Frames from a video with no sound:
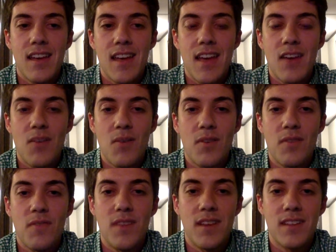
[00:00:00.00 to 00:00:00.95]
in order to
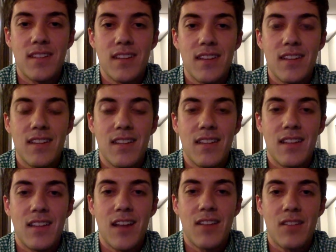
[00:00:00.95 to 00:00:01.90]
fix it
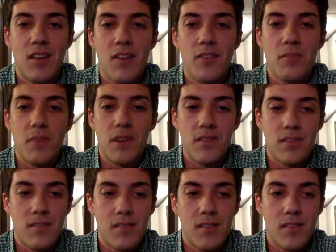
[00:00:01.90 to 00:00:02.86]
like their other peers
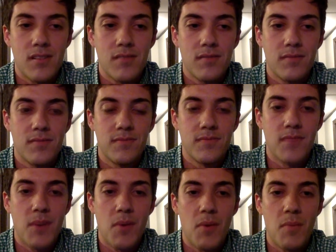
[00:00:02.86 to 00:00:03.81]
are.
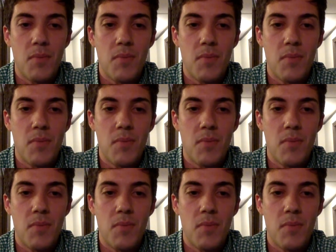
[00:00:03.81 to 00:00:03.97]
I want